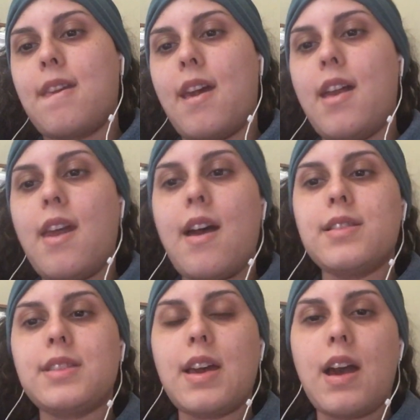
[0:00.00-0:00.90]
And
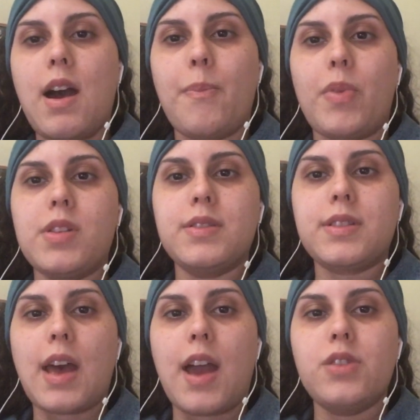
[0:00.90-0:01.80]
as that
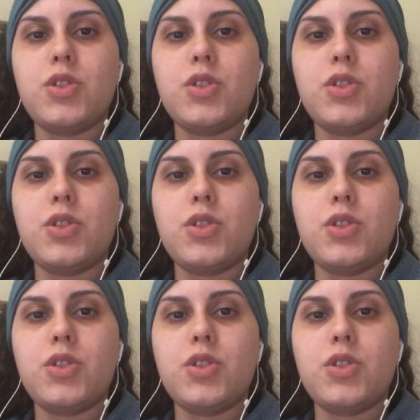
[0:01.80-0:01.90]
happens, I